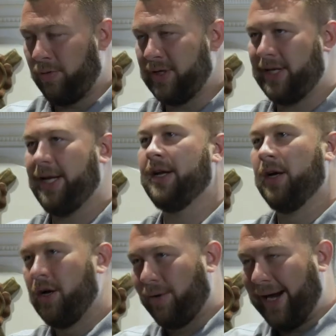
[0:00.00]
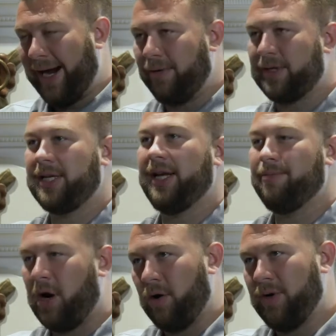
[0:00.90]
whiskey, rye whiskey, and
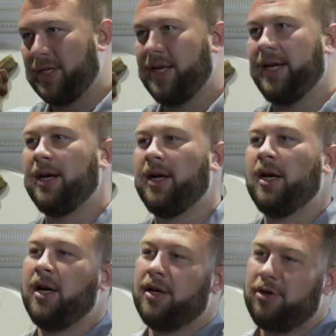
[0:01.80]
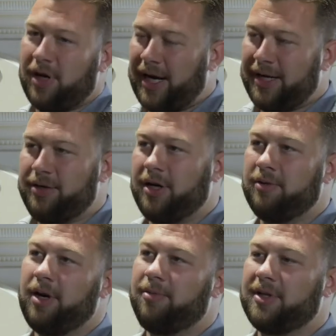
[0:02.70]
malt whiskey, trying to
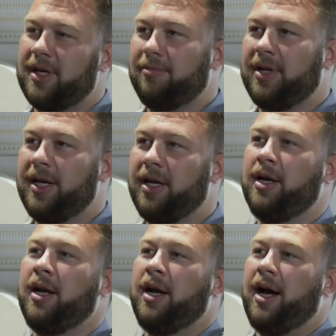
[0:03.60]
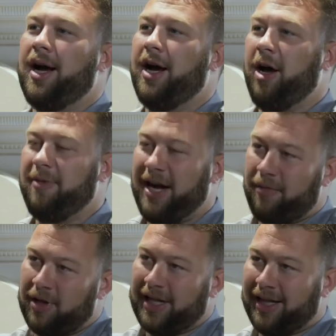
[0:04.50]
come up with something that I really